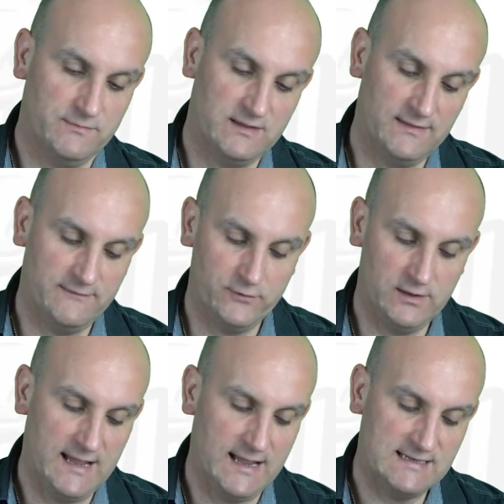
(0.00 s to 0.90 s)
done that for
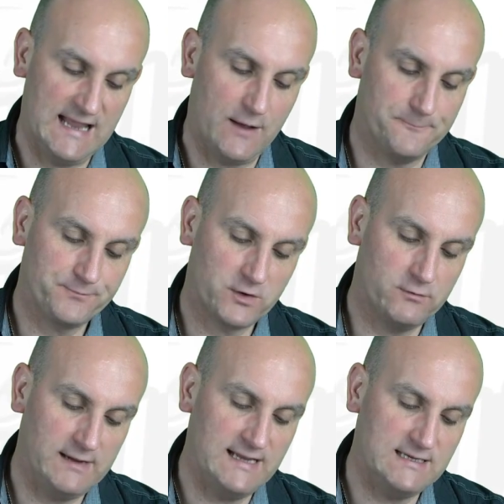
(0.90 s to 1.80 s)
you there. Now,
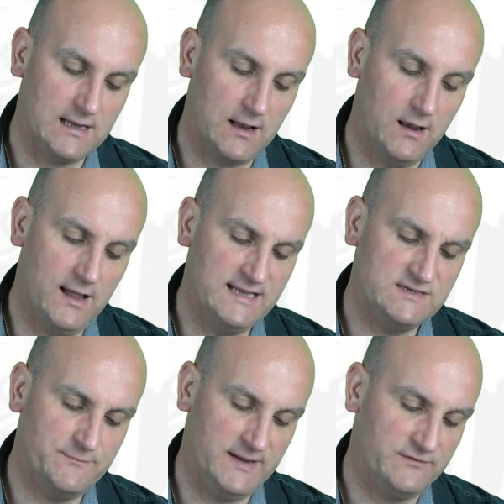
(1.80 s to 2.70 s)
creating
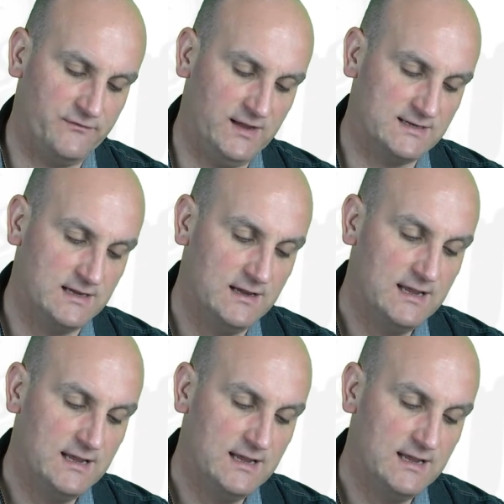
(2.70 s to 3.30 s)
lines of best fit